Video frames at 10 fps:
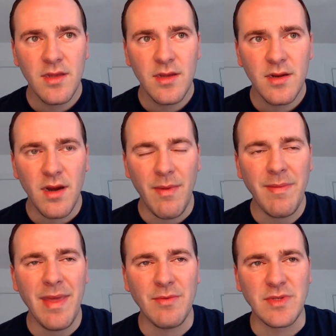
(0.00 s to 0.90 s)
Or maybe
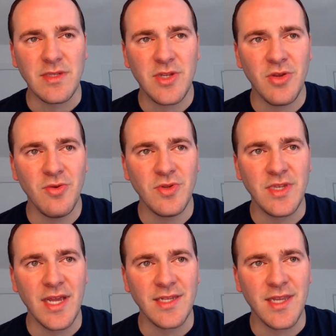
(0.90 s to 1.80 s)
that was
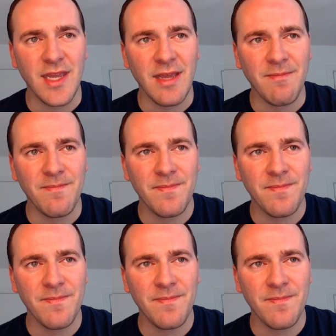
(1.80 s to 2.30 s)
Tuesday's game.